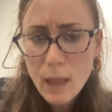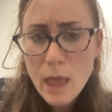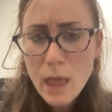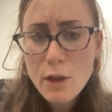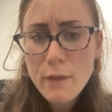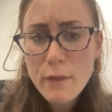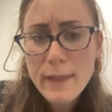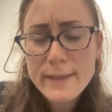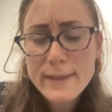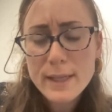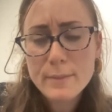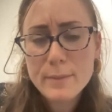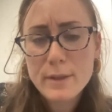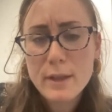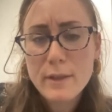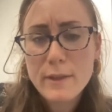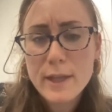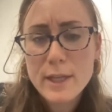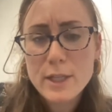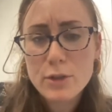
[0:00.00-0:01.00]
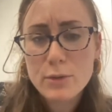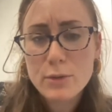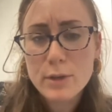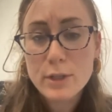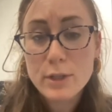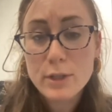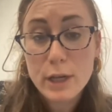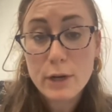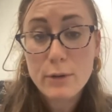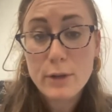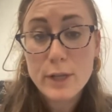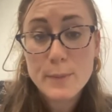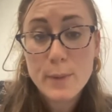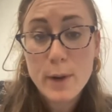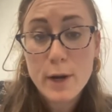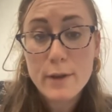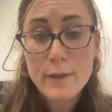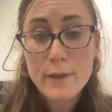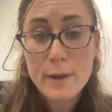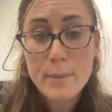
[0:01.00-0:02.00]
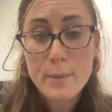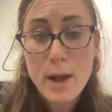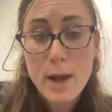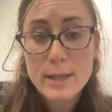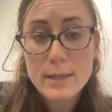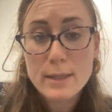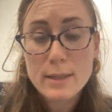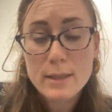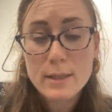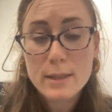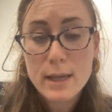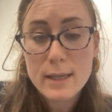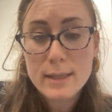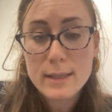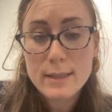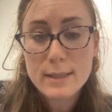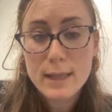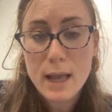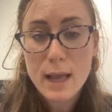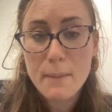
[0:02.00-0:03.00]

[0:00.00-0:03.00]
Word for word: I know that's something that they do in general as part of their process.